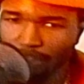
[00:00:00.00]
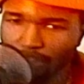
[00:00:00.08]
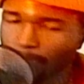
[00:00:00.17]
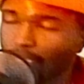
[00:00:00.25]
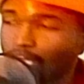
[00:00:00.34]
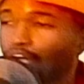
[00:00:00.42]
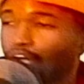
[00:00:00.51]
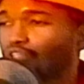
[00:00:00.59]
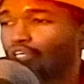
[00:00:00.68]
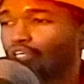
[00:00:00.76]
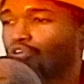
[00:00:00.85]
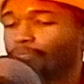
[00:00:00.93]
man. I don't know
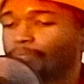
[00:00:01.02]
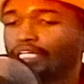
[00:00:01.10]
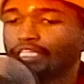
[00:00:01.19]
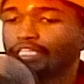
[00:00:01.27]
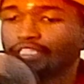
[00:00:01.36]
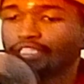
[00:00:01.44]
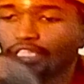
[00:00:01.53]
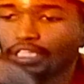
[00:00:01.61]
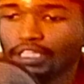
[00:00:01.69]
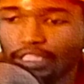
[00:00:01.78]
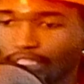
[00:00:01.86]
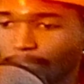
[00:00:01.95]
them niggas.
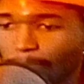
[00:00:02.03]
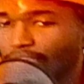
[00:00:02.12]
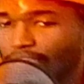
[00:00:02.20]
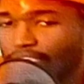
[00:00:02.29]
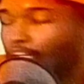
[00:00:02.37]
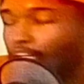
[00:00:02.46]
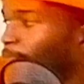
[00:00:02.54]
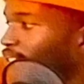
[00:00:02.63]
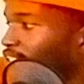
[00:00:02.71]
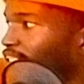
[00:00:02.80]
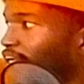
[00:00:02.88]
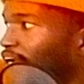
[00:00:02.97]
Them niggas ain't on my
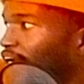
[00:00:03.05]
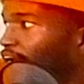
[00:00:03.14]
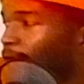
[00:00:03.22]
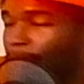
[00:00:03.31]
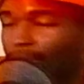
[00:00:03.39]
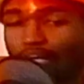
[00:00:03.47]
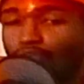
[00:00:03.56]
side. I'm not on